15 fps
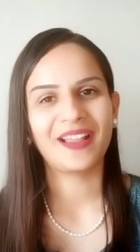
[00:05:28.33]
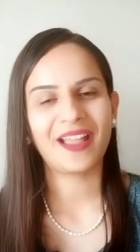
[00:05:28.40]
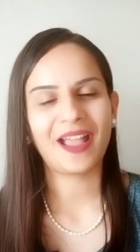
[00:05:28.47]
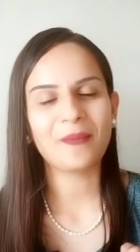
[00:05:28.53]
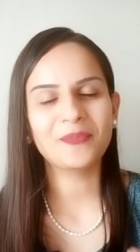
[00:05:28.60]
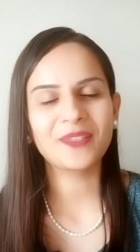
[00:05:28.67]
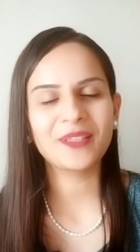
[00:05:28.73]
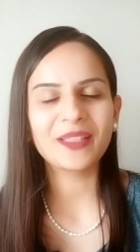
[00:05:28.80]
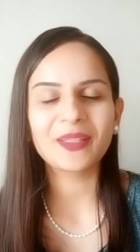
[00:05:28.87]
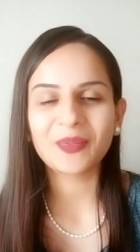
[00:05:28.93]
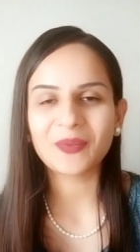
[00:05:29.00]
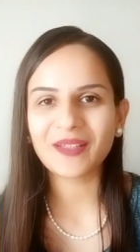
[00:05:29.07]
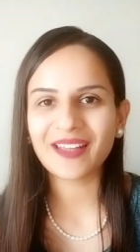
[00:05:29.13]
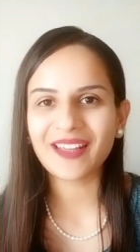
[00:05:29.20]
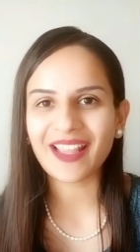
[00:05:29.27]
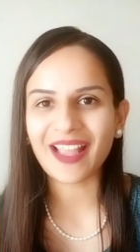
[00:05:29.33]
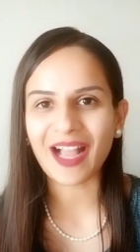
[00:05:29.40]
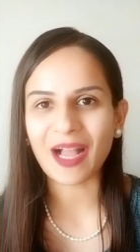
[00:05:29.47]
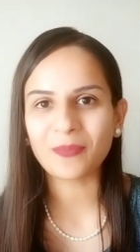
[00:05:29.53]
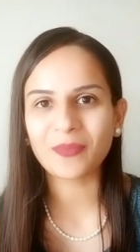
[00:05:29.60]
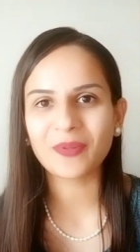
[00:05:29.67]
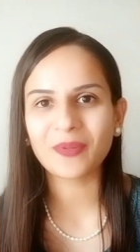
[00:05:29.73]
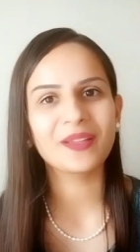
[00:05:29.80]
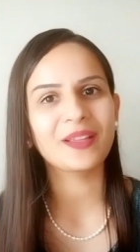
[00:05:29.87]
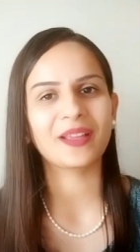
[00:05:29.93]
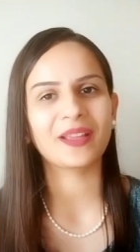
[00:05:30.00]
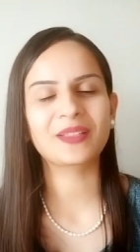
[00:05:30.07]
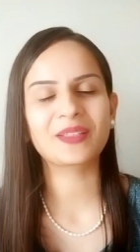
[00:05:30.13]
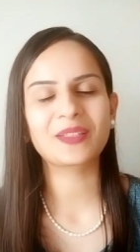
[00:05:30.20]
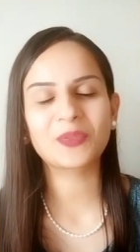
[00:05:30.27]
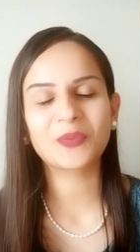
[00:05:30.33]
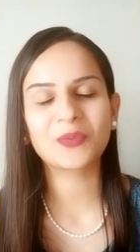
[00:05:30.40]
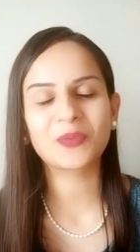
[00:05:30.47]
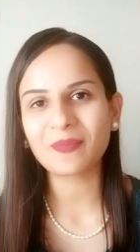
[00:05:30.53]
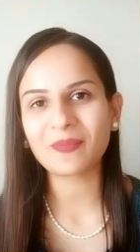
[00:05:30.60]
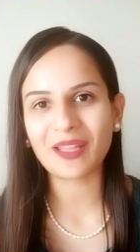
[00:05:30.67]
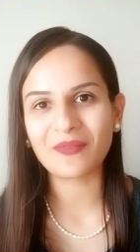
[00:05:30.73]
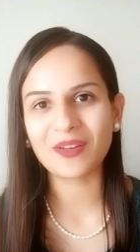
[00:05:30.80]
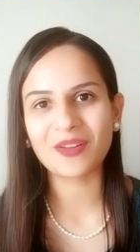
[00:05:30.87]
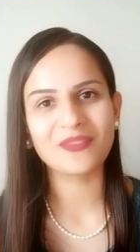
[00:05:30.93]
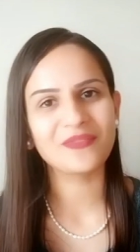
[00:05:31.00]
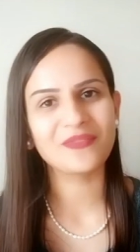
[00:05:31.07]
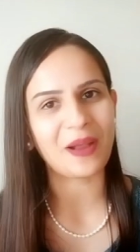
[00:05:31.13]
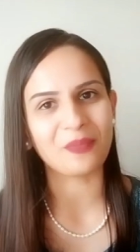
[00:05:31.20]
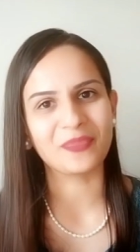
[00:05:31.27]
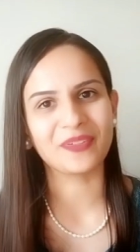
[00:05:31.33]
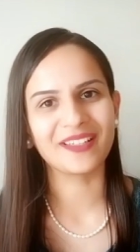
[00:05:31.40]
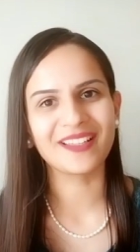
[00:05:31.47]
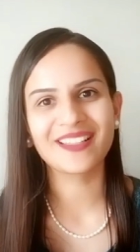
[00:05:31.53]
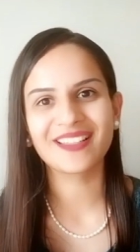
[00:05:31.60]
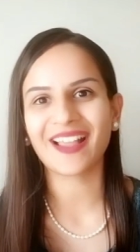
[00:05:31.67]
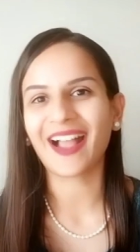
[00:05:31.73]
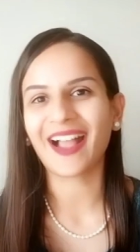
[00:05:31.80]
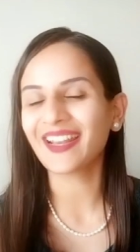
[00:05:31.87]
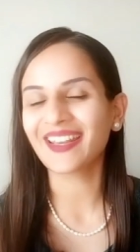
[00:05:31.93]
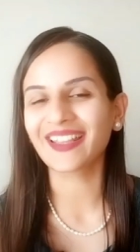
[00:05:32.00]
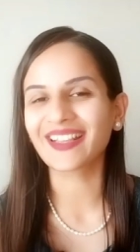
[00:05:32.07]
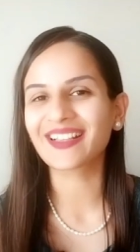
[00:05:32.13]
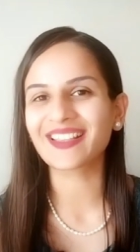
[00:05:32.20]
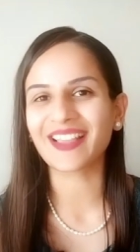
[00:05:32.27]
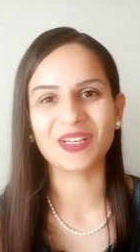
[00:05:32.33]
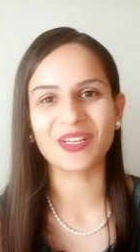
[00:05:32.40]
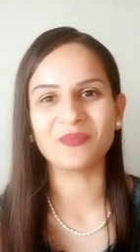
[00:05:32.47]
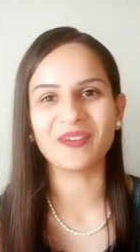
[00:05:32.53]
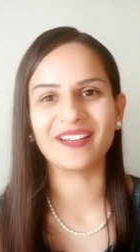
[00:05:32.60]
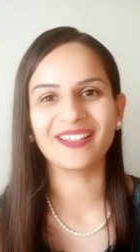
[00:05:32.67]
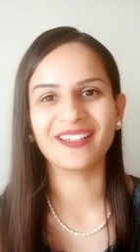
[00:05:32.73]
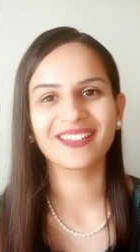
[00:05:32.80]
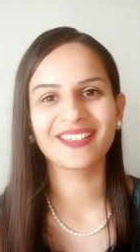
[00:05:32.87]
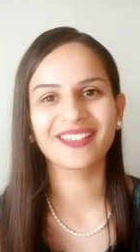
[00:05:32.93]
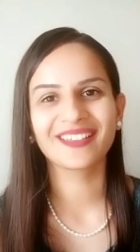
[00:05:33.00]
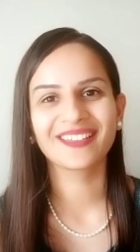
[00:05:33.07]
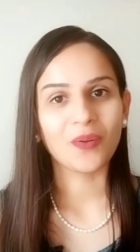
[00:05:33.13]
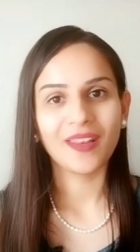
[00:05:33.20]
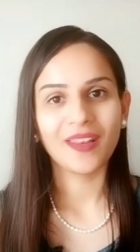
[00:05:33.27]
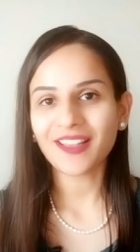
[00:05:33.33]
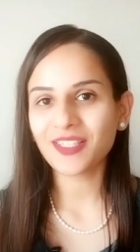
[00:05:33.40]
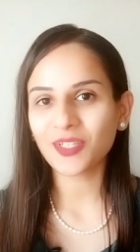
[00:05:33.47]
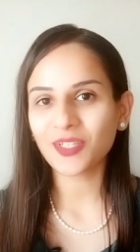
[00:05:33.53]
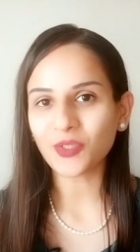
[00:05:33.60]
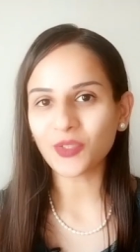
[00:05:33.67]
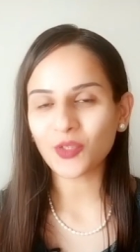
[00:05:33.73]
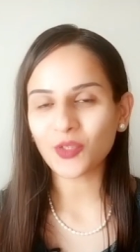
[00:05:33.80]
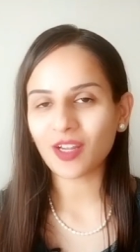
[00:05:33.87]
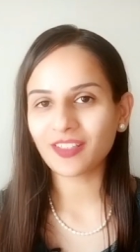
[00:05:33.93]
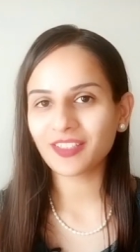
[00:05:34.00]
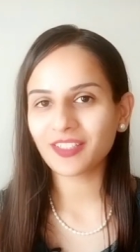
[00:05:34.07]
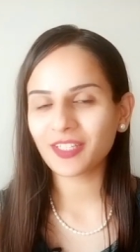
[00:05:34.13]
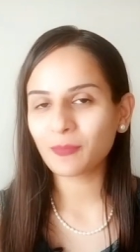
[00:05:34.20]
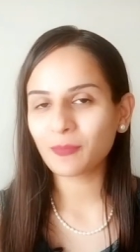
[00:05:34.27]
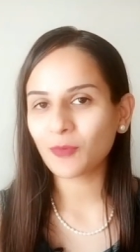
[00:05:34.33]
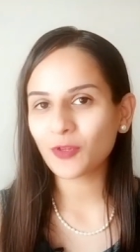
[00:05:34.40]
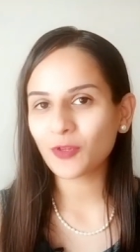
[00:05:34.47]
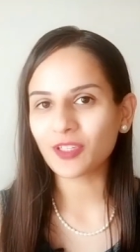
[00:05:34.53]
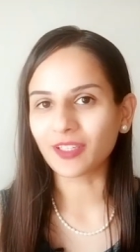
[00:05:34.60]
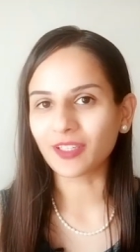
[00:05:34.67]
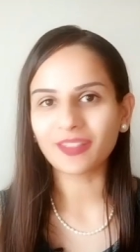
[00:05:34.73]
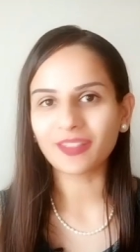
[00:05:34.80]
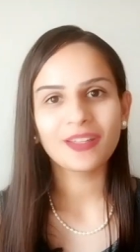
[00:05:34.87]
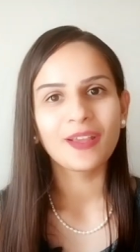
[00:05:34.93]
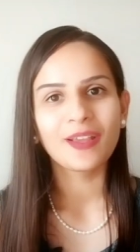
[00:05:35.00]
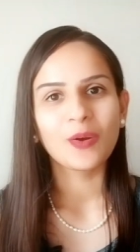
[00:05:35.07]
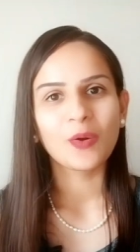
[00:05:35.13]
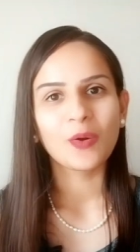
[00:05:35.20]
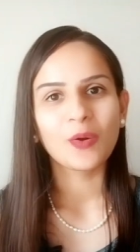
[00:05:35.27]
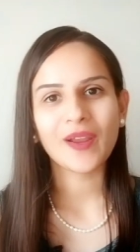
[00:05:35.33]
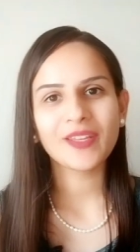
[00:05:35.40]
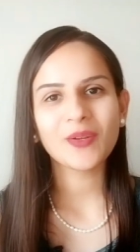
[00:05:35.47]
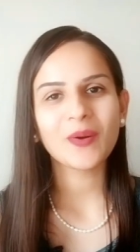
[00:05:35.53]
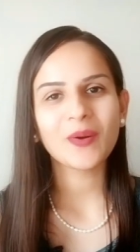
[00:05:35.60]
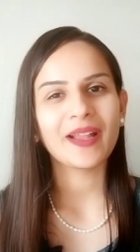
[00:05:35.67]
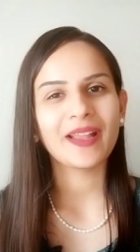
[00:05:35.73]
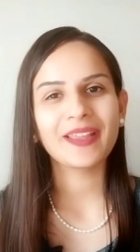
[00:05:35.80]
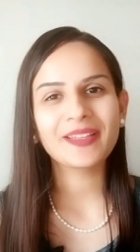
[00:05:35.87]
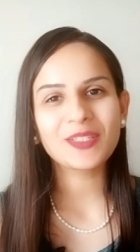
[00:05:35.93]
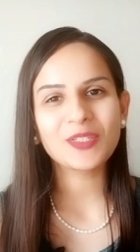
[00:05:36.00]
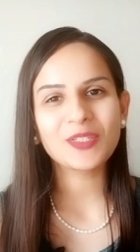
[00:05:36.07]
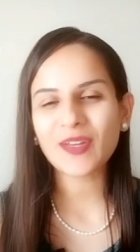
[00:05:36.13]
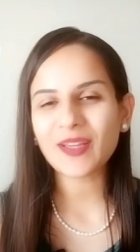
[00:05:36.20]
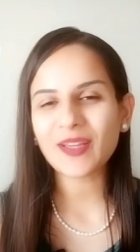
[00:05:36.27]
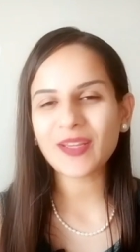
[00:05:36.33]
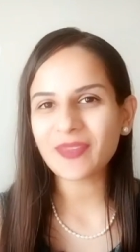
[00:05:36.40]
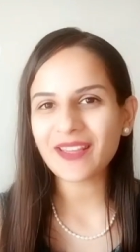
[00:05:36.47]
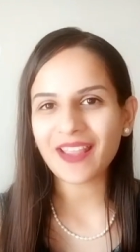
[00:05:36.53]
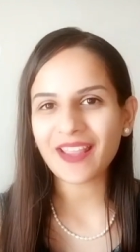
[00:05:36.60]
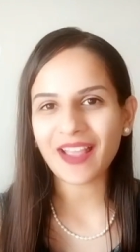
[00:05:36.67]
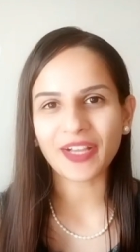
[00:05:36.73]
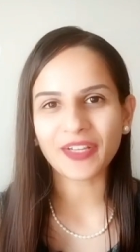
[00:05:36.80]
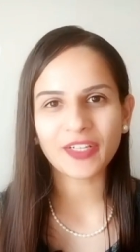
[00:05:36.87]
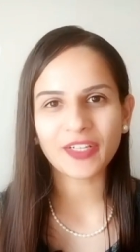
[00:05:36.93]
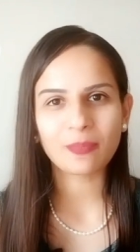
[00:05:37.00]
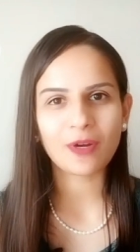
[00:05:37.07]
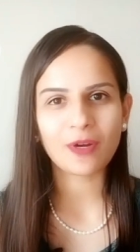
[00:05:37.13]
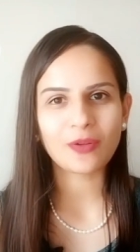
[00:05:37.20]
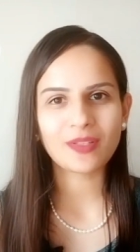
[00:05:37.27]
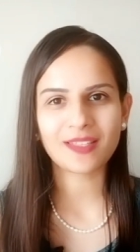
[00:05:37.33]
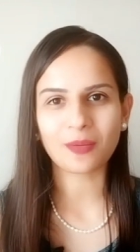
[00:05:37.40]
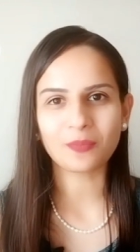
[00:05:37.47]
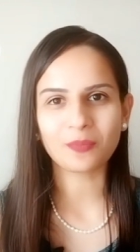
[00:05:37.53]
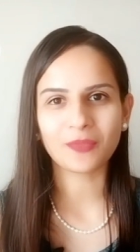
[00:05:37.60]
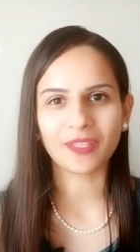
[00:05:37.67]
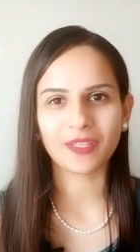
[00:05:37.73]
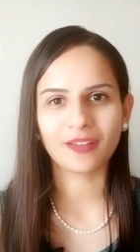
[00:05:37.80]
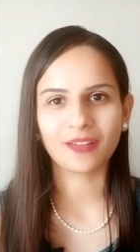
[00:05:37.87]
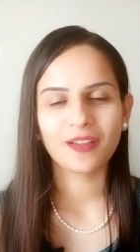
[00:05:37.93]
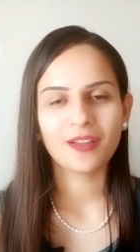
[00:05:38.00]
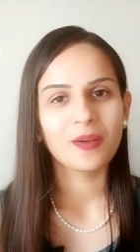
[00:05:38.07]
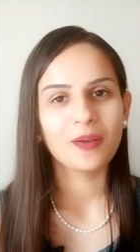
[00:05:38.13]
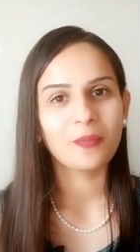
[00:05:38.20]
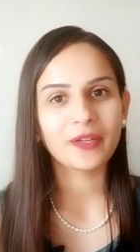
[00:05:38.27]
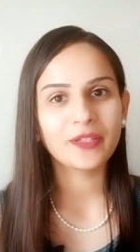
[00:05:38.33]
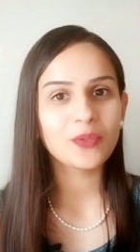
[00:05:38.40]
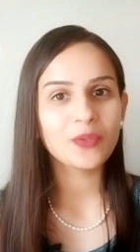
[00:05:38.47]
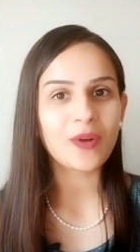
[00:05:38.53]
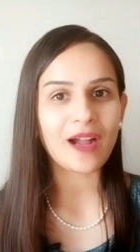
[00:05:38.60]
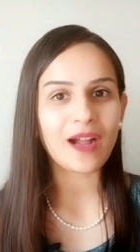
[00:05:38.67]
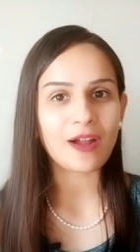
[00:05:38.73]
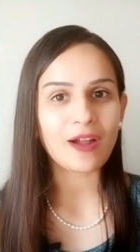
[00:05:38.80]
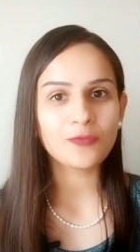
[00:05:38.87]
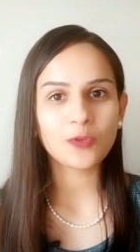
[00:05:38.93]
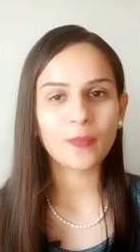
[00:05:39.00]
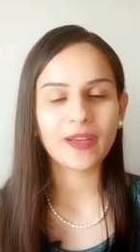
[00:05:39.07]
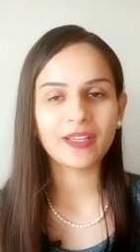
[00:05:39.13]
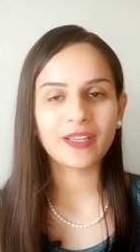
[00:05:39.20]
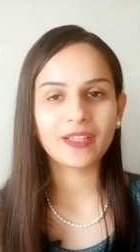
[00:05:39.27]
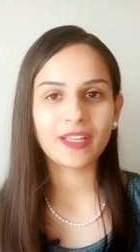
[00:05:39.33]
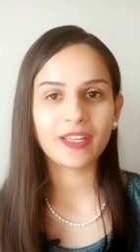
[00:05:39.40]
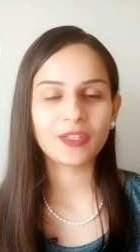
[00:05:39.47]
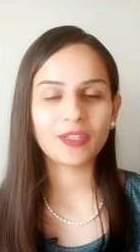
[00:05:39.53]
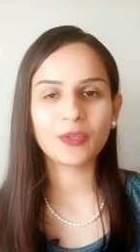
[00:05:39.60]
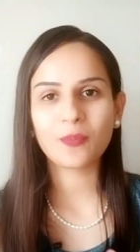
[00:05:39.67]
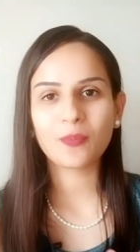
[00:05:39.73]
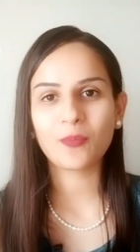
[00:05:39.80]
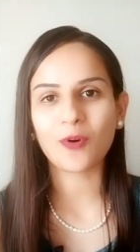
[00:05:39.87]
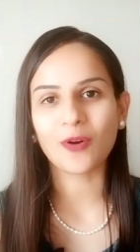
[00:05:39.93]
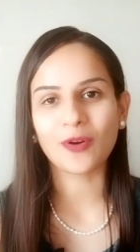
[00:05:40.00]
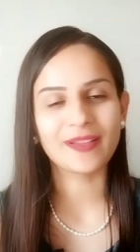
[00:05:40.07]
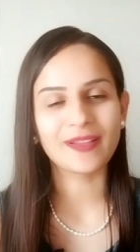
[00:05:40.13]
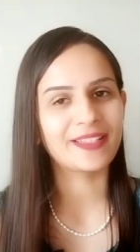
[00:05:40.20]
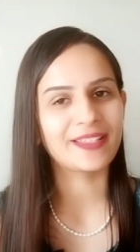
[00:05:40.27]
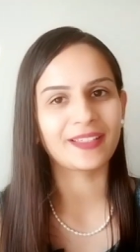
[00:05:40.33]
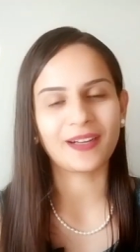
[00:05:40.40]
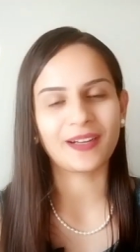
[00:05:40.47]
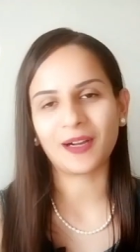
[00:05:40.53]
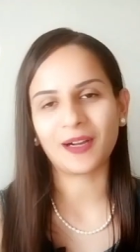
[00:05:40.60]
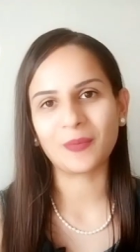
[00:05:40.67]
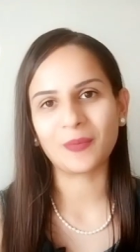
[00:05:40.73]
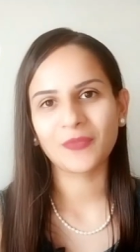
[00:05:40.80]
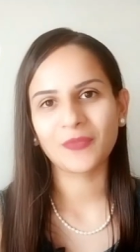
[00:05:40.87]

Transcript: Absolutely happy, extreme level of happiness and excitement. Let's go to another emotion when you're extremely angry about something, but you have to maintain your poise and calm.